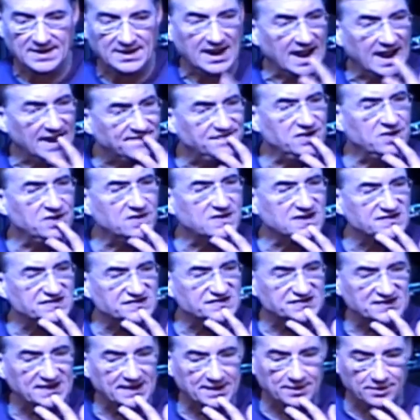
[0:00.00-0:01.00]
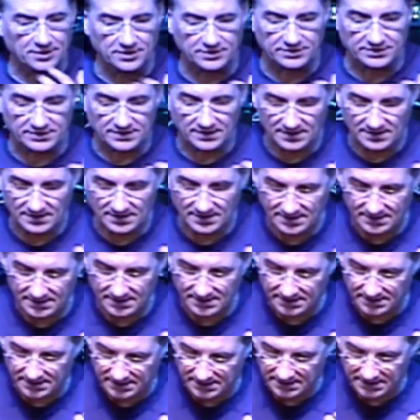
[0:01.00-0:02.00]
Have you considered?
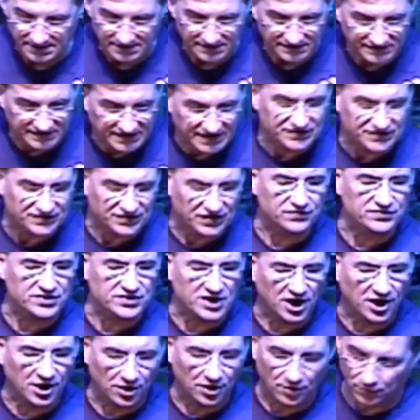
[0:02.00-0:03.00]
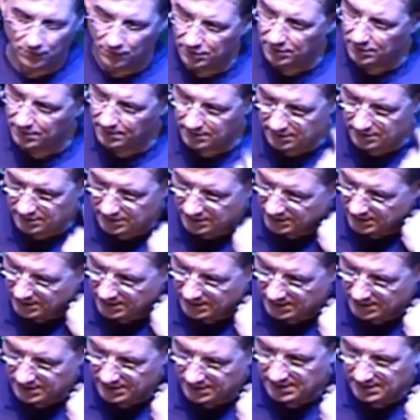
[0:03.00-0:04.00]
Did you know?
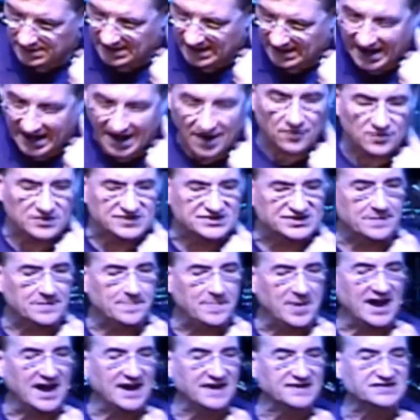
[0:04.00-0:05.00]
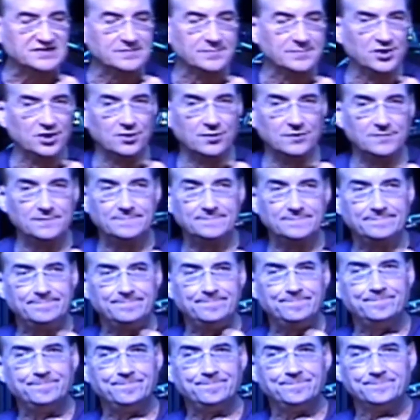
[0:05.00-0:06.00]
How is it possible?
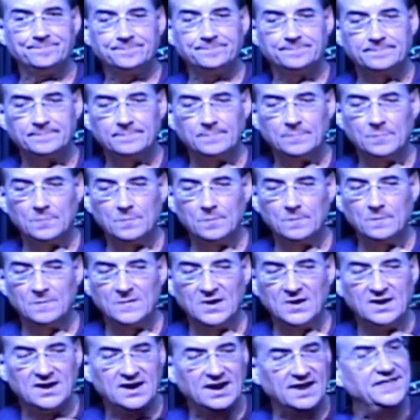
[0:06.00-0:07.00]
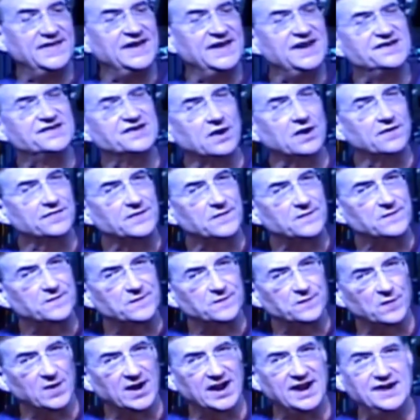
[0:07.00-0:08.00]
And these are the
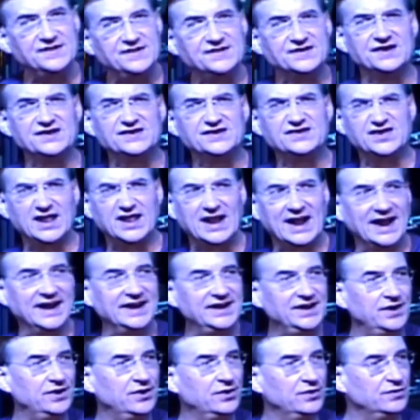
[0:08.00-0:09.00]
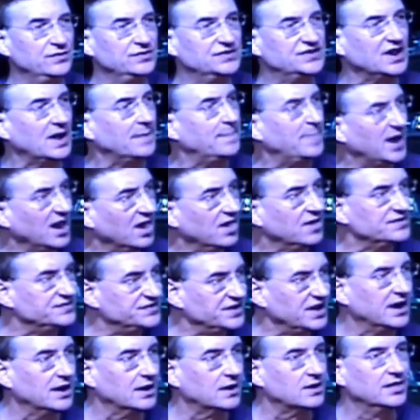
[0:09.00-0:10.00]
phrases that I use
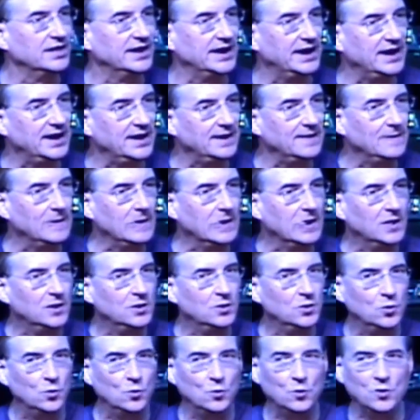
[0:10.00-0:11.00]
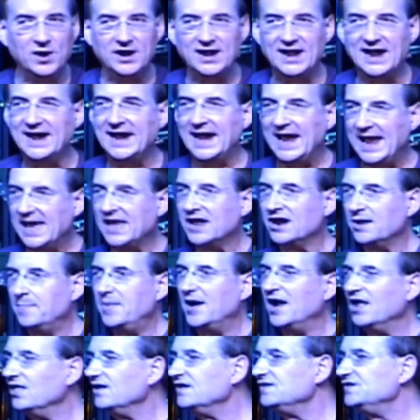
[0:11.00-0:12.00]
apologetically when I add
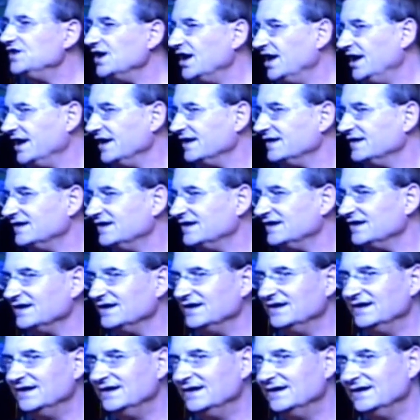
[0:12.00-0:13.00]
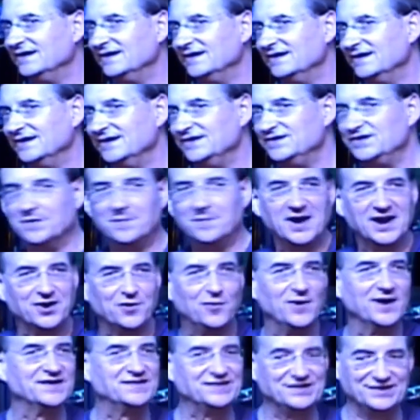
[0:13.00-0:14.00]
apologetics to my
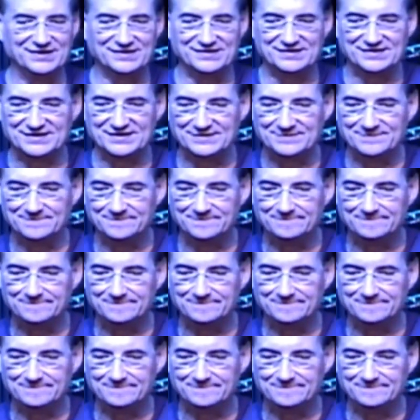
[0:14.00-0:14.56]
questions.